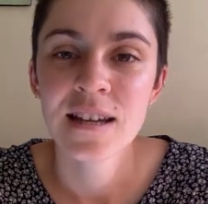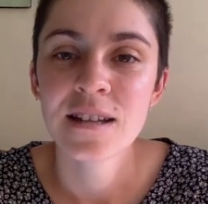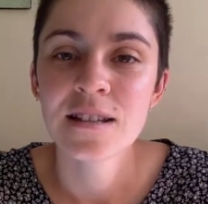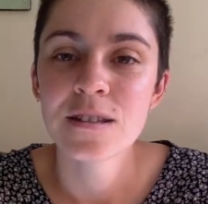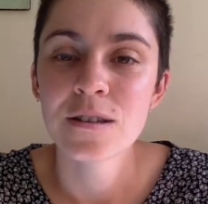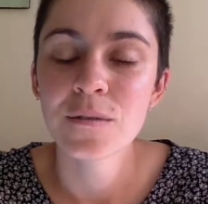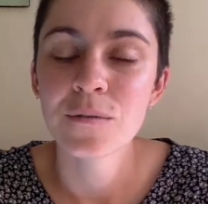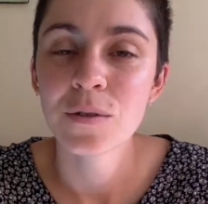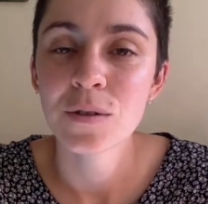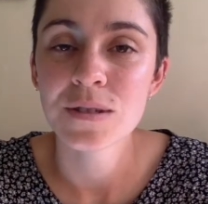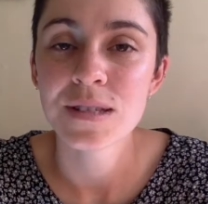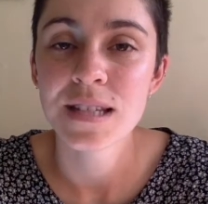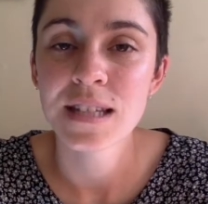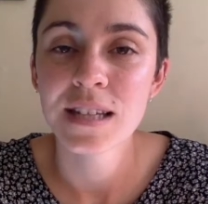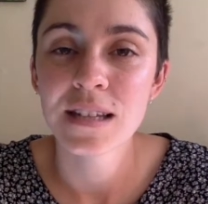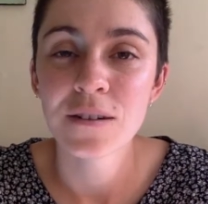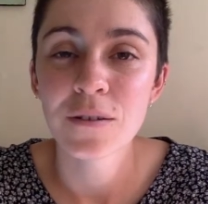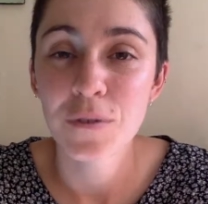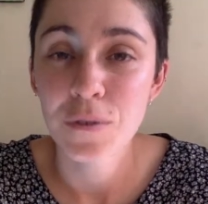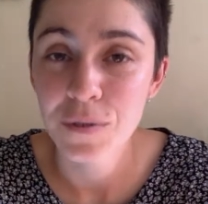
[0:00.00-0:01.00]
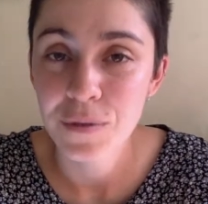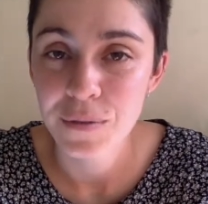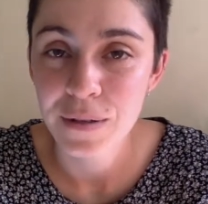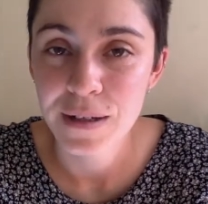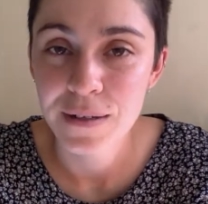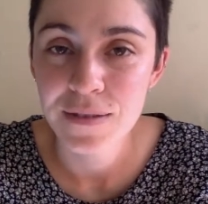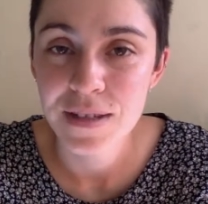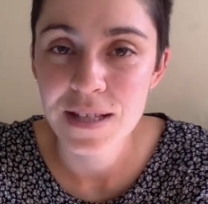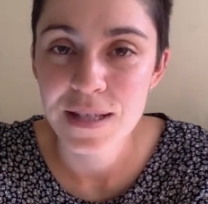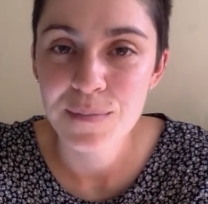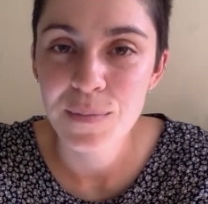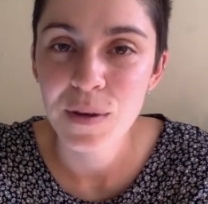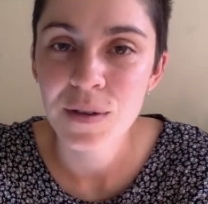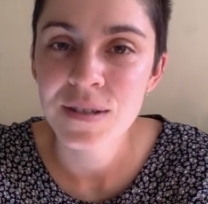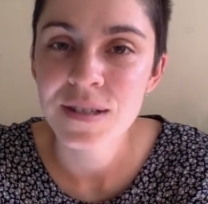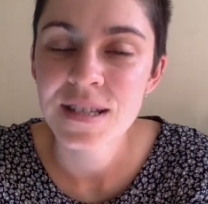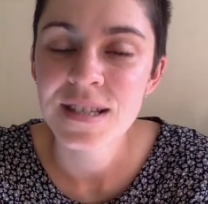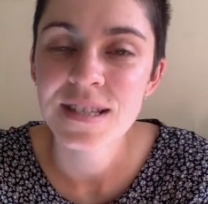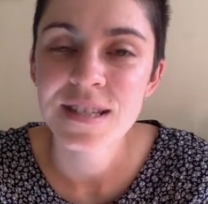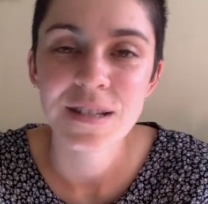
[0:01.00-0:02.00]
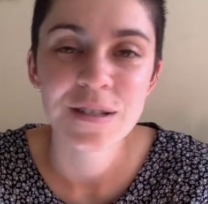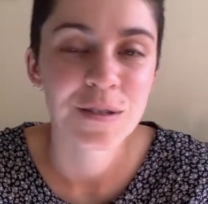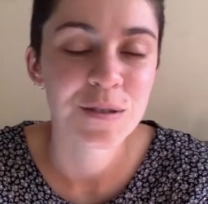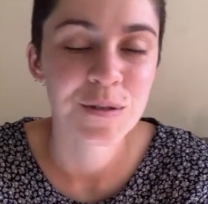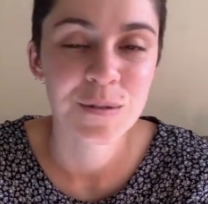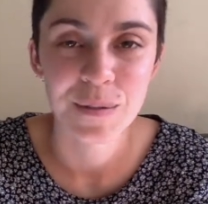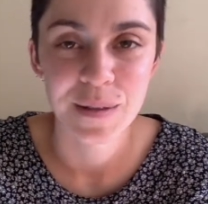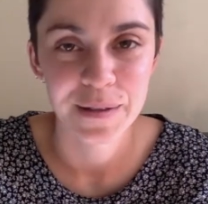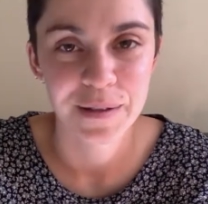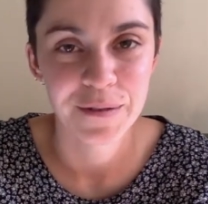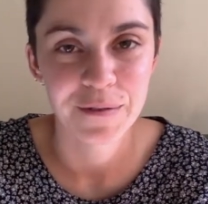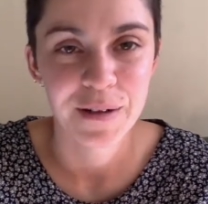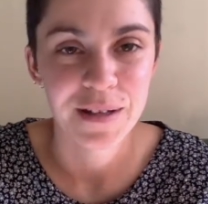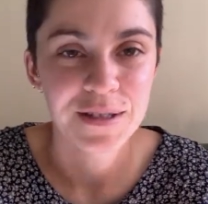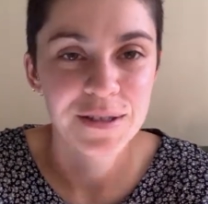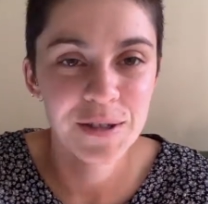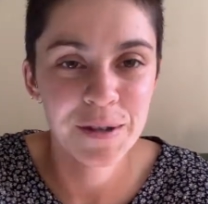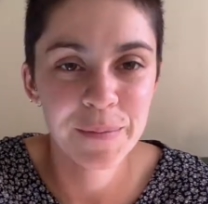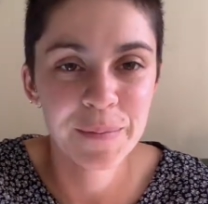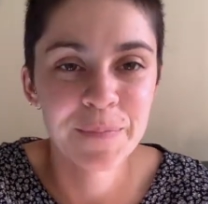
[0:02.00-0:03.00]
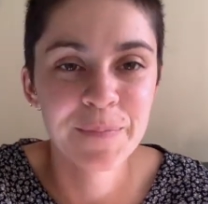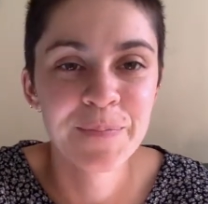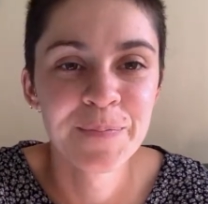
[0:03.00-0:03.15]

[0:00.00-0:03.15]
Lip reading: So if you're ticking all 3 of these boxes, then you're doing a great job.